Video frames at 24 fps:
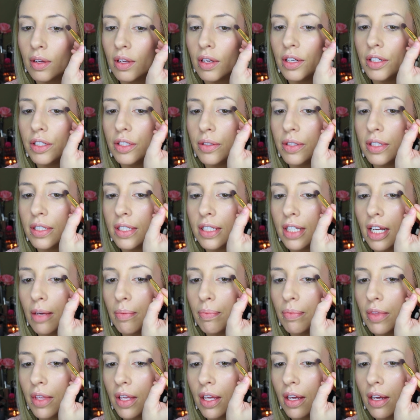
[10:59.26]
I'm going to do the
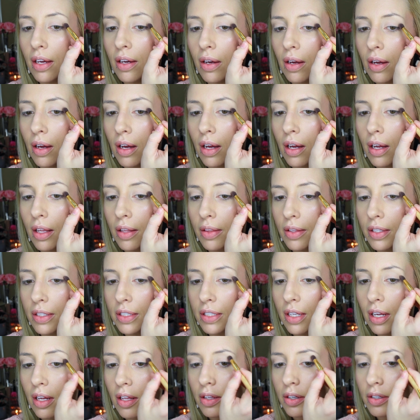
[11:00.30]
same thing on
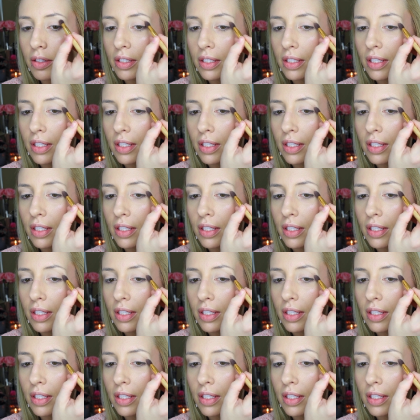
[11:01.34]
this other